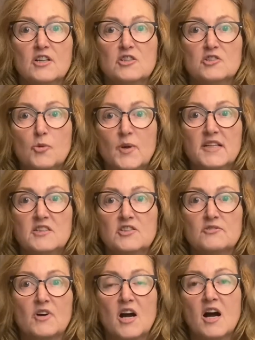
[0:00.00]
20
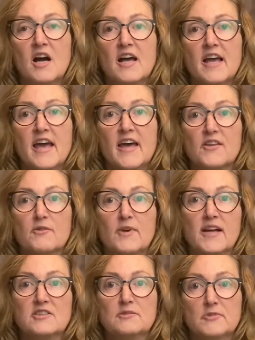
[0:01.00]
Syrah, and the
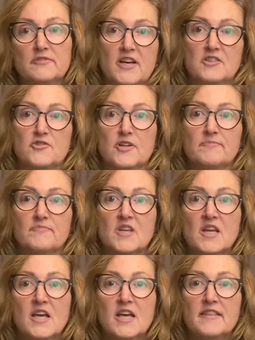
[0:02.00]
rest Mourvedre.
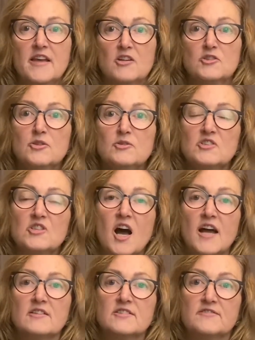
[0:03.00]
There are two
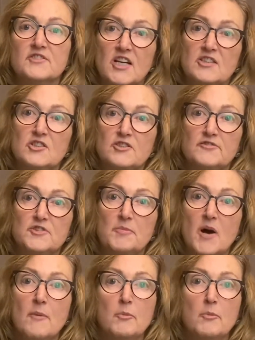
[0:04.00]
styles of Chateauneuf-du-Pape.